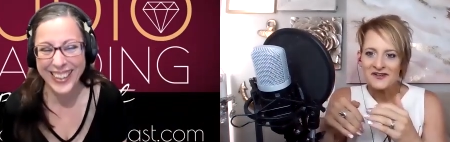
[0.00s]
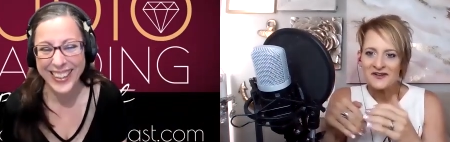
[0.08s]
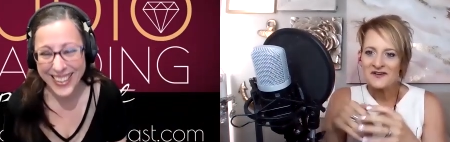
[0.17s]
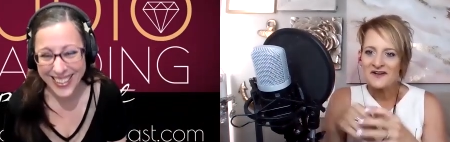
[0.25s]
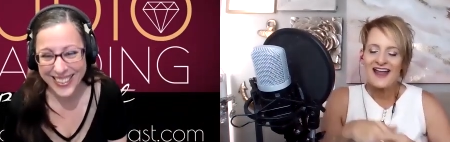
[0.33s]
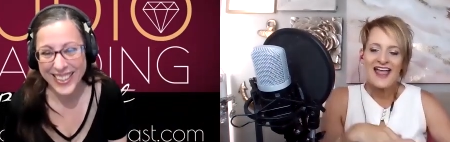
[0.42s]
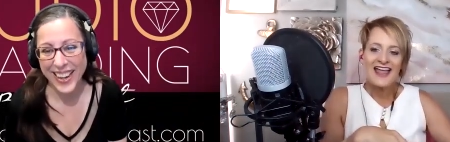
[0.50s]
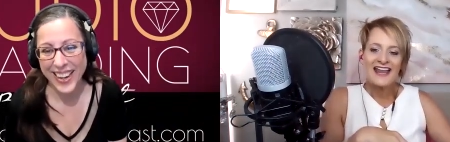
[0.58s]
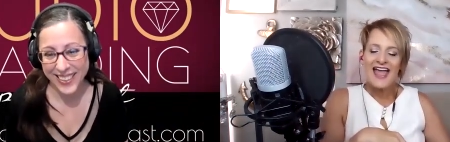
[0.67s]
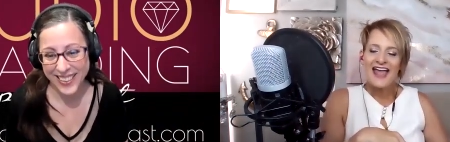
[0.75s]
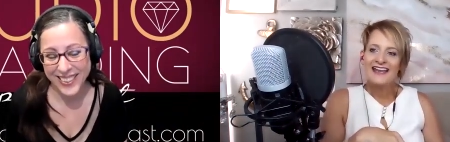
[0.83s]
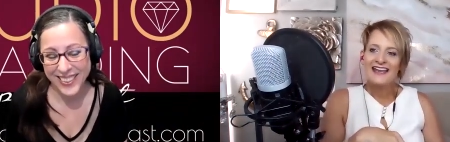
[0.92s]
Speaker 1: so, yeah.
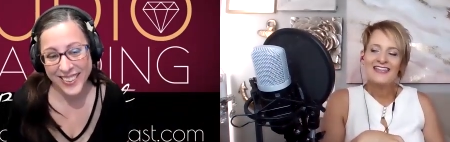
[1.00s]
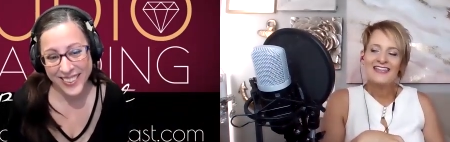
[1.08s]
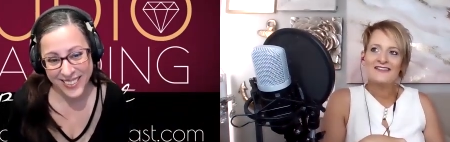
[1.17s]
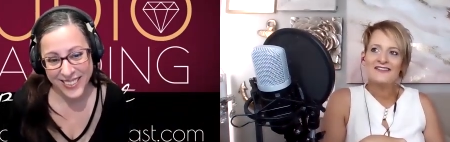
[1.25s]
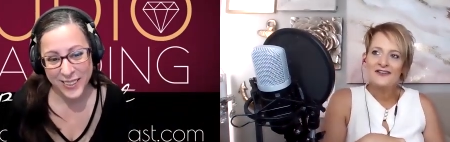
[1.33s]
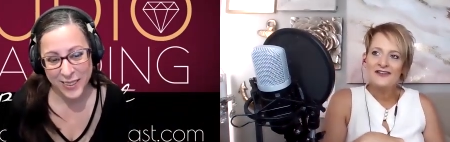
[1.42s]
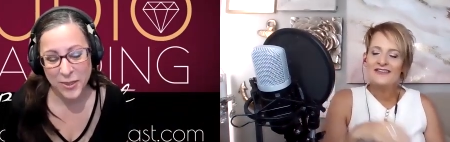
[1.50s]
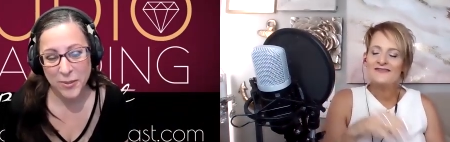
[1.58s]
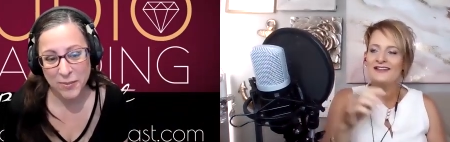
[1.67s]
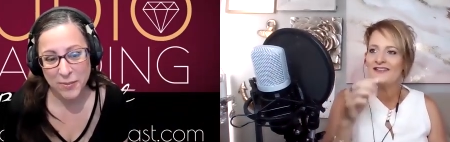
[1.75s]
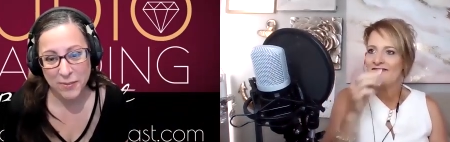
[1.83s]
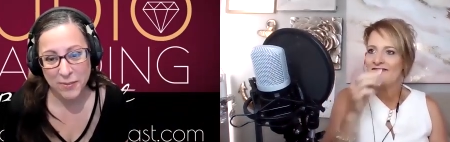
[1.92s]
and, you know,
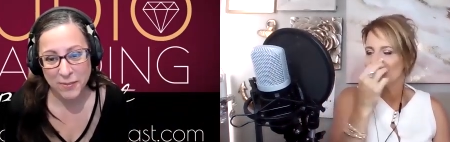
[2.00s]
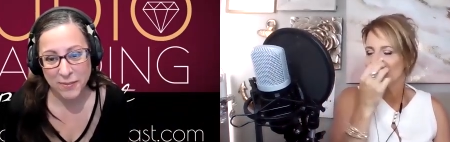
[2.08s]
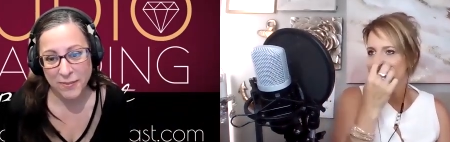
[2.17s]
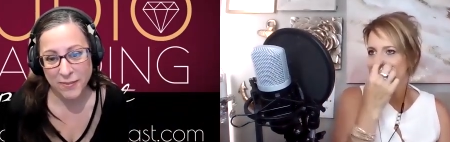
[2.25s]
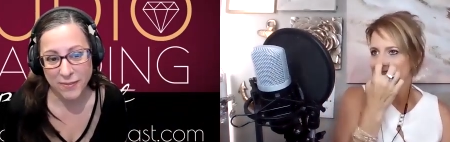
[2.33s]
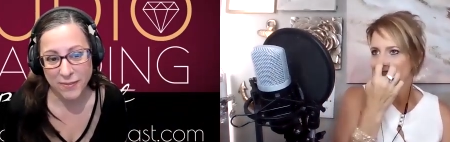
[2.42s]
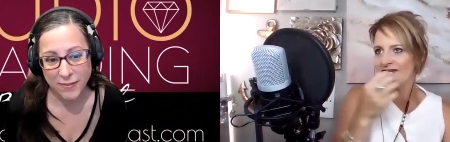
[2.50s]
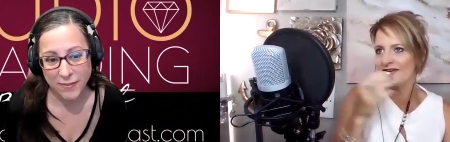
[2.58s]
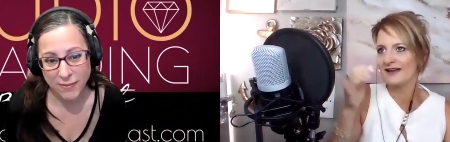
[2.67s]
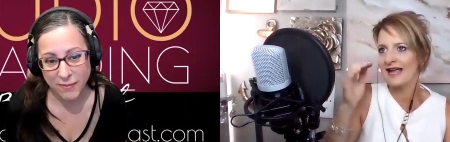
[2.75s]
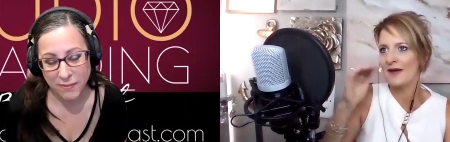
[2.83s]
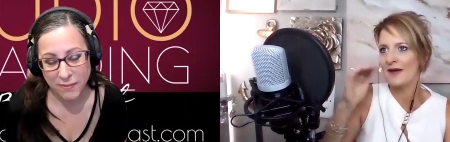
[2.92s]
even if you just, you
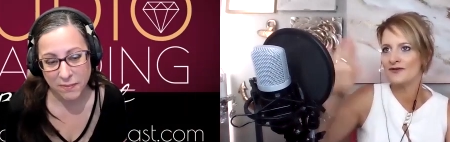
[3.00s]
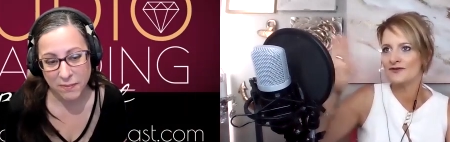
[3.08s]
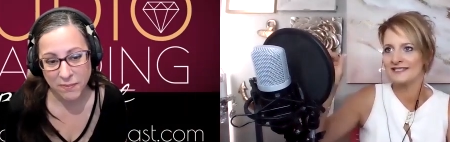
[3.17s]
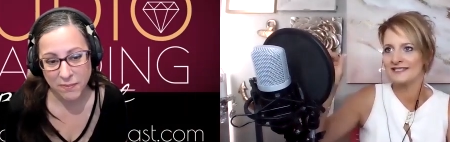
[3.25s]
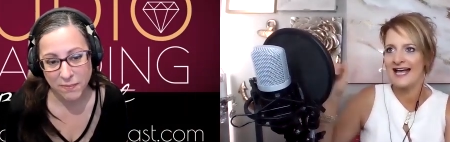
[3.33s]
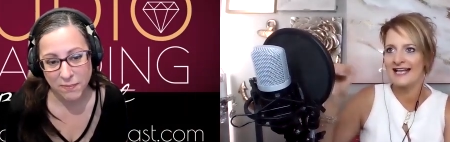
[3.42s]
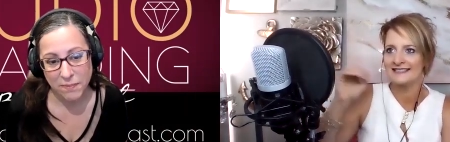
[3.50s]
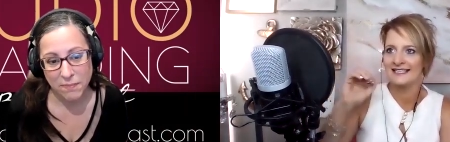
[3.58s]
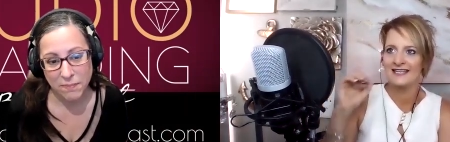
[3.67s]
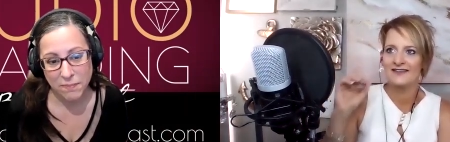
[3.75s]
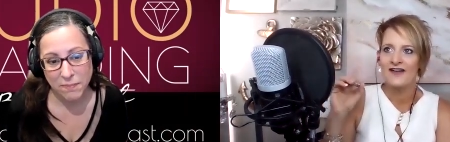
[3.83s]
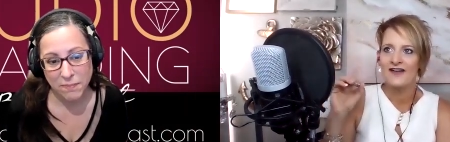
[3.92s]
know, a couple of those tasks,
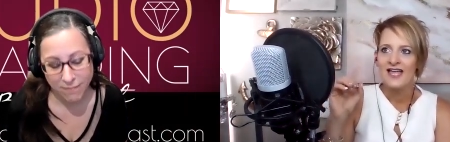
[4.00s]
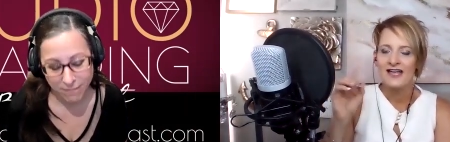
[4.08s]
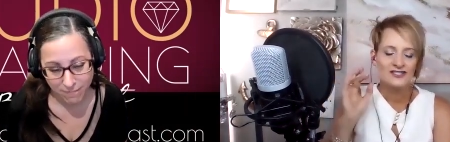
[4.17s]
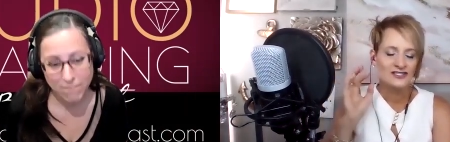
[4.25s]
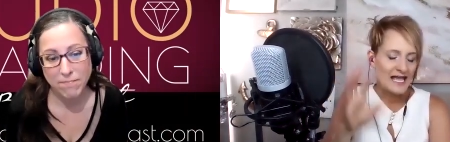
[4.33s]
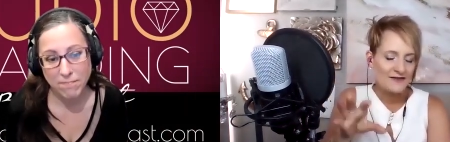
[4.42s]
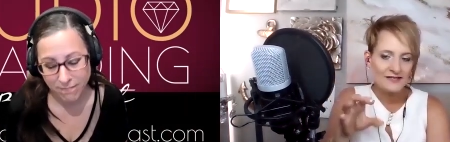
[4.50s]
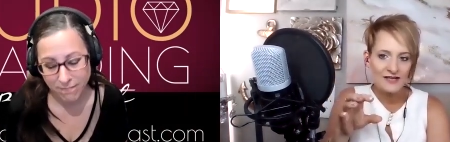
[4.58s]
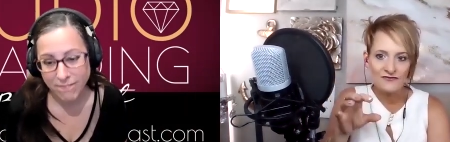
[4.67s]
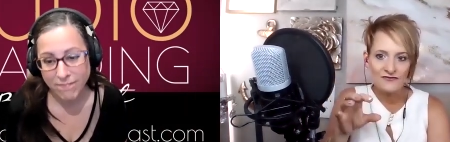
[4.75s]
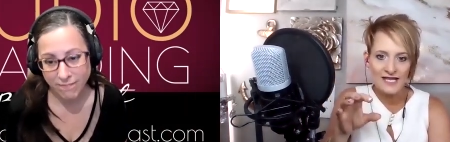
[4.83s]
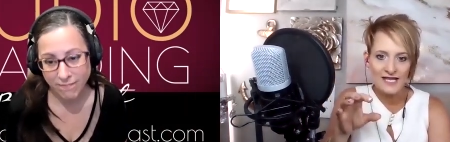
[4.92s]
like if just having
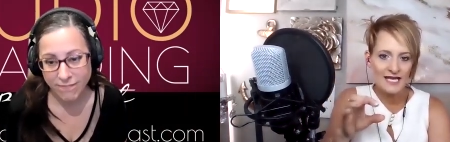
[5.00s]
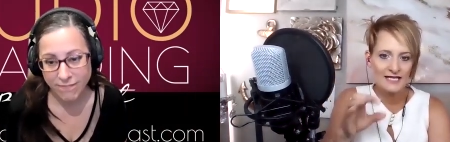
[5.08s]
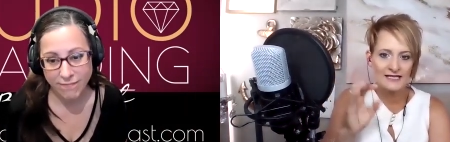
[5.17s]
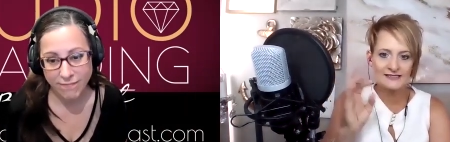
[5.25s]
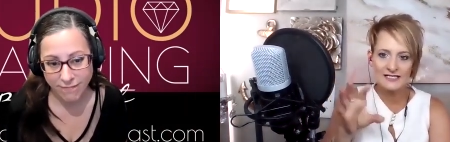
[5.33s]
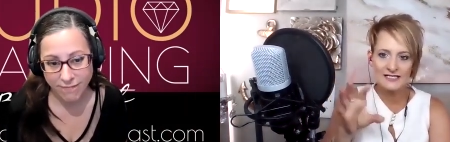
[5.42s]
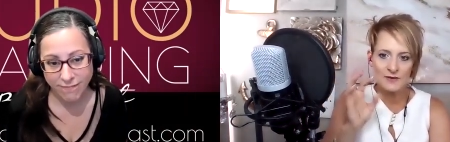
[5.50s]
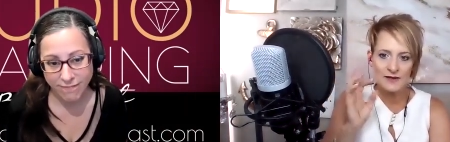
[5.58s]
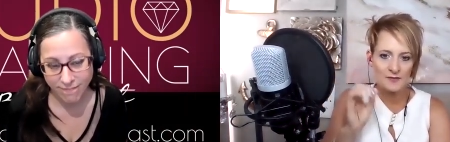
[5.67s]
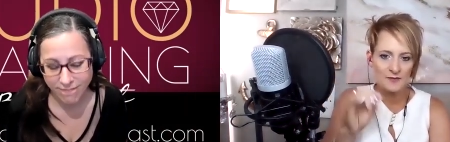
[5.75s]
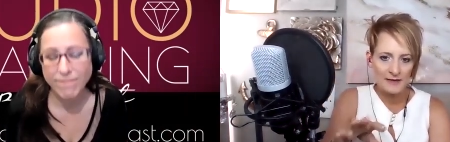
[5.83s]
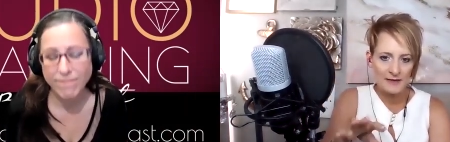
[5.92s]
a VA that takes away
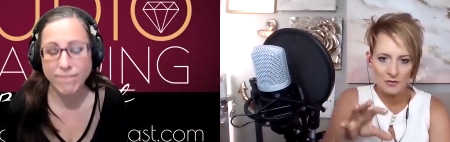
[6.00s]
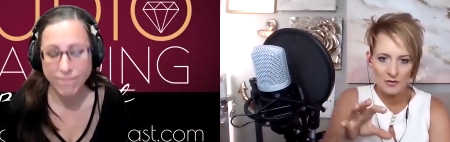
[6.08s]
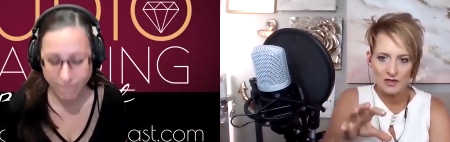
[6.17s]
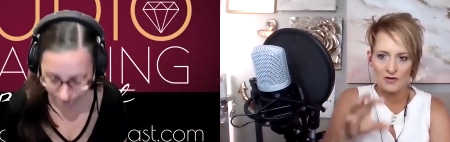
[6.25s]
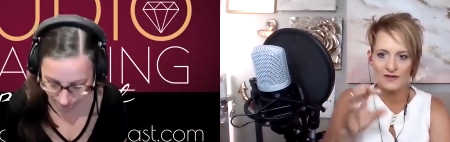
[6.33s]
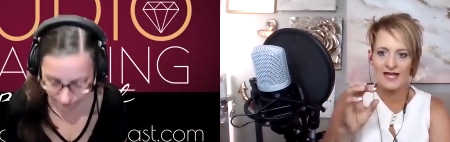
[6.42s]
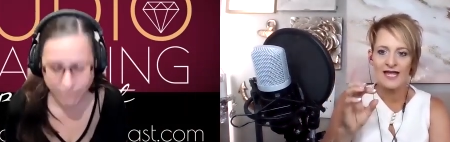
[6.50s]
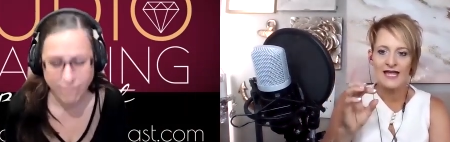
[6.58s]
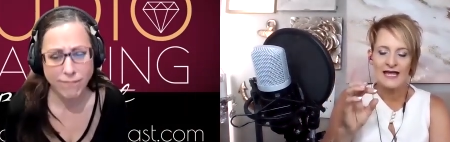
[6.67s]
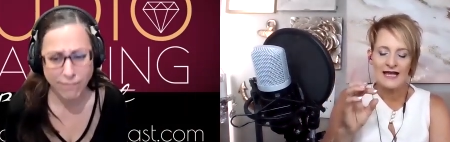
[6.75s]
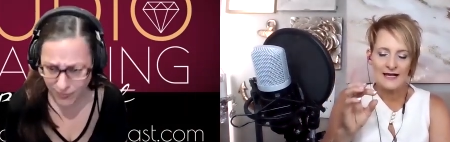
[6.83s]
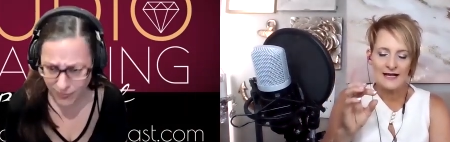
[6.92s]
the paperwork or the,
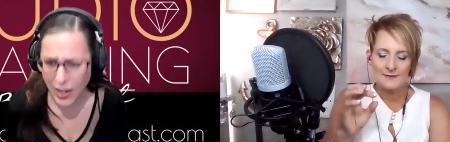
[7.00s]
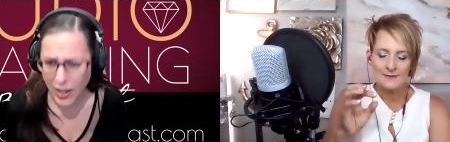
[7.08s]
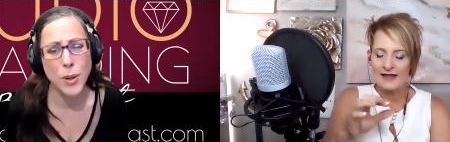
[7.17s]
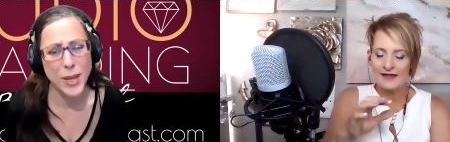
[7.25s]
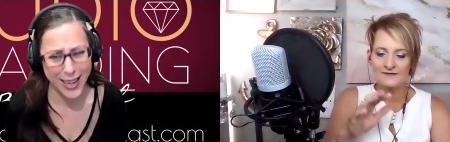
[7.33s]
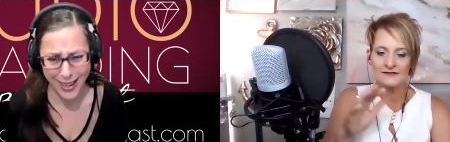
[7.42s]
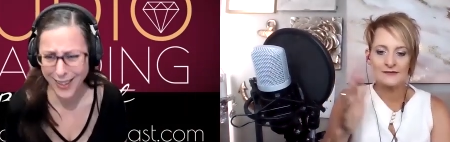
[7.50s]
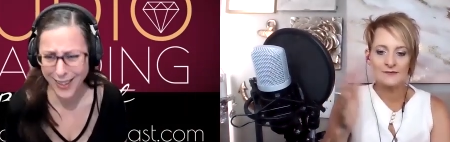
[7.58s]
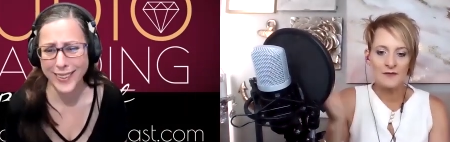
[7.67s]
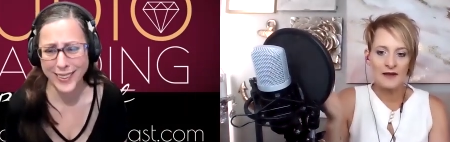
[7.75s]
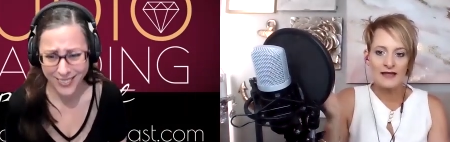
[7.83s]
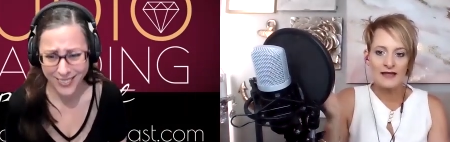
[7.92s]
oh, um, oh, yeah. I have some
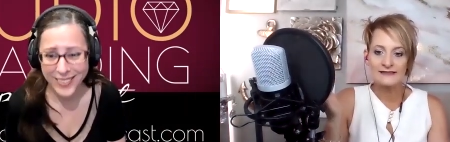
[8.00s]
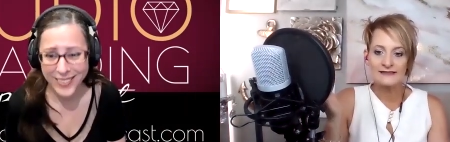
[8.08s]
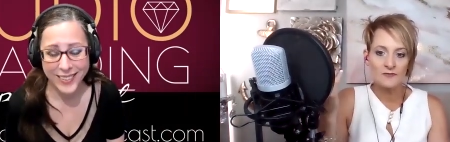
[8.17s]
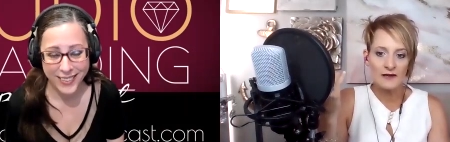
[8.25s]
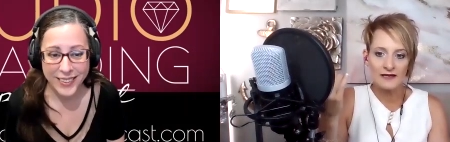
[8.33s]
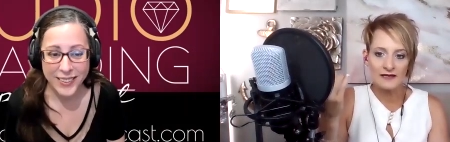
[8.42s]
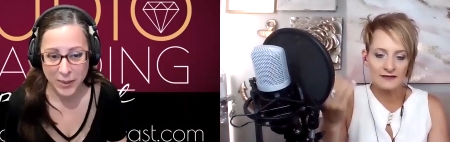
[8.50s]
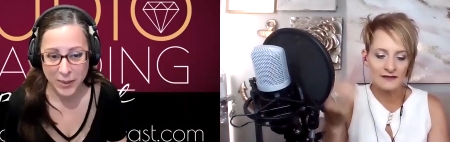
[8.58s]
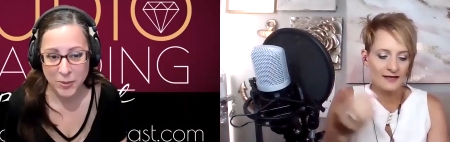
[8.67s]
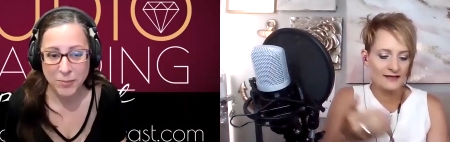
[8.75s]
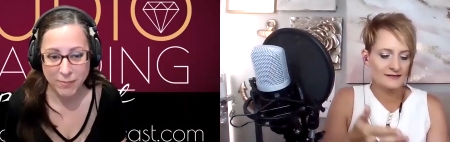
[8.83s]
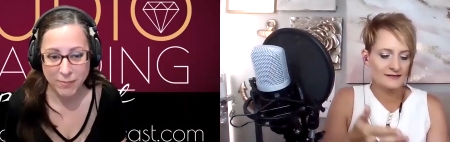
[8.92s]
of my, some of my
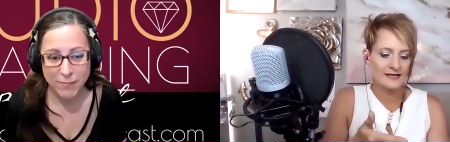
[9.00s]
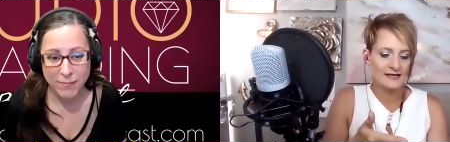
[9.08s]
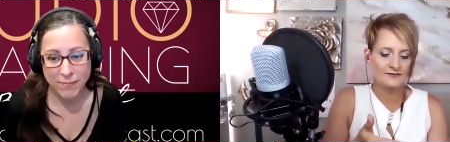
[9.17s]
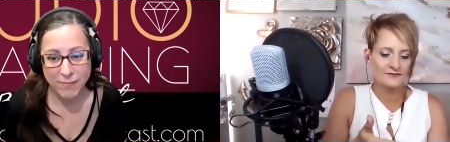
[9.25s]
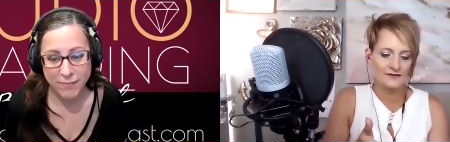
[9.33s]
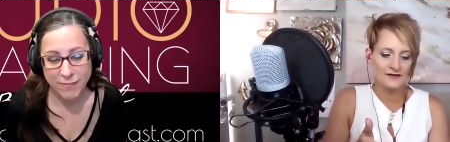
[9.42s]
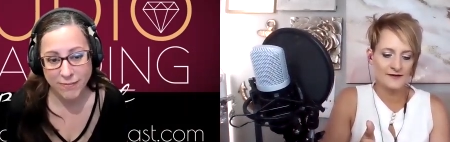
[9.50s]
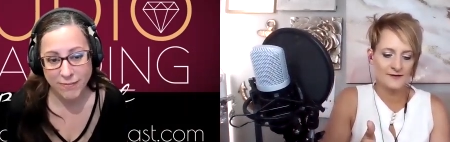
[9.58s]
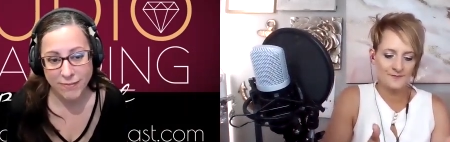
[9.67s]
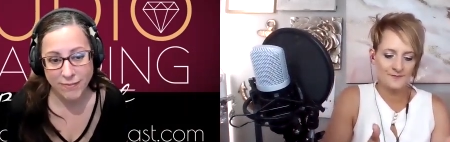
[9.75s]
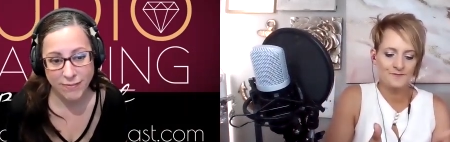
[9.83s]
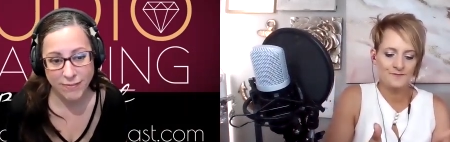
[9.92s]
clients have,
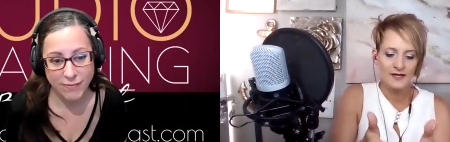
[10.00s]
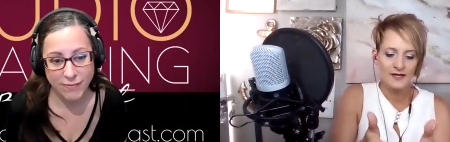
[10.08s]
um,